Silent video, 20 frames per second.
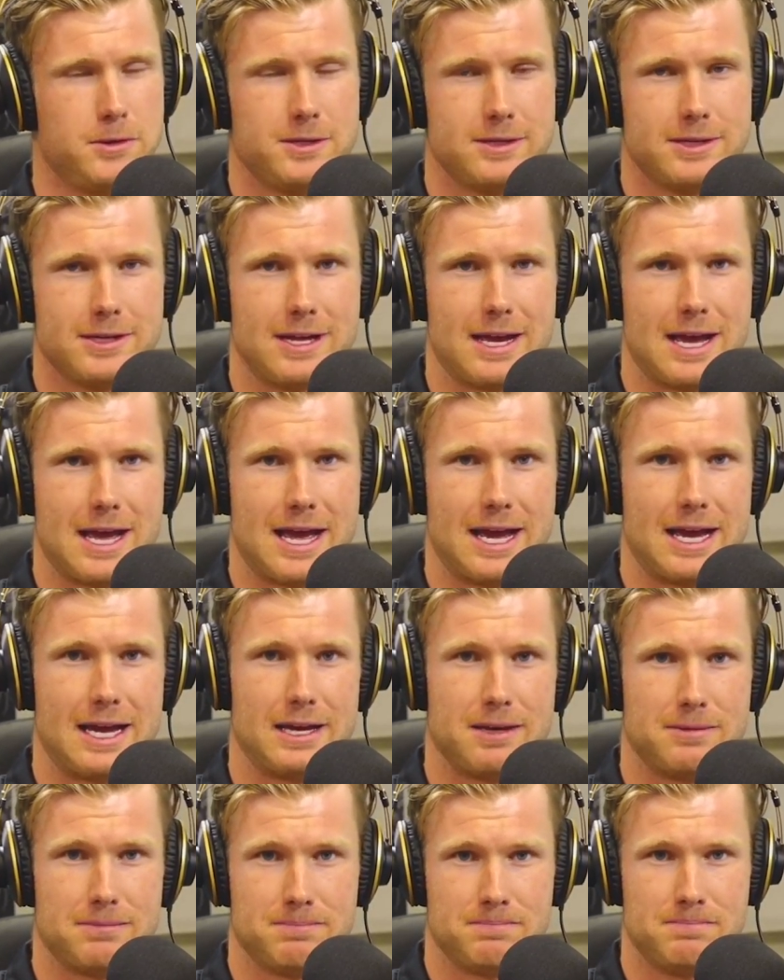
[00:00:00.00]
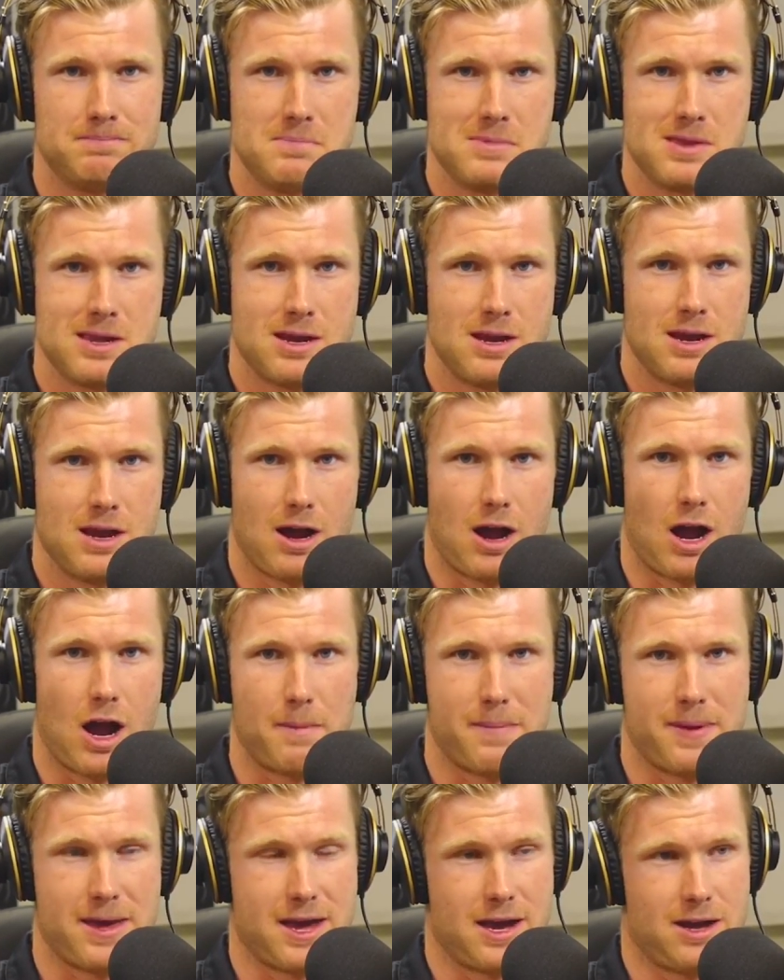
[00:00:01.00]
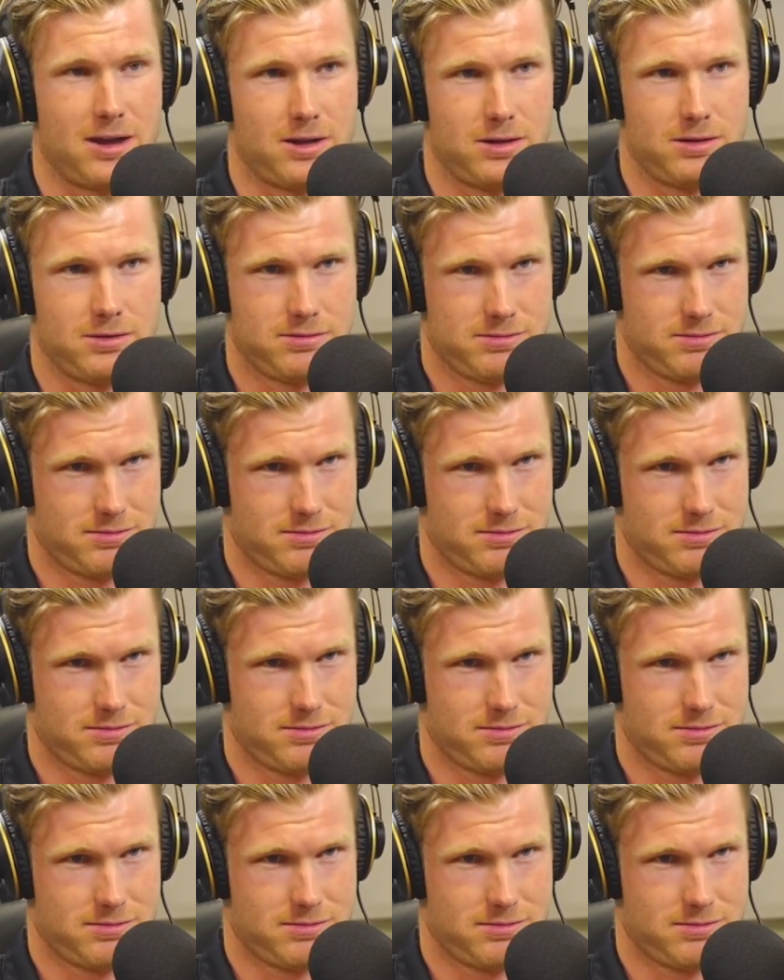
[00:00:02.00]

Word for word: Yeah. Um, IPL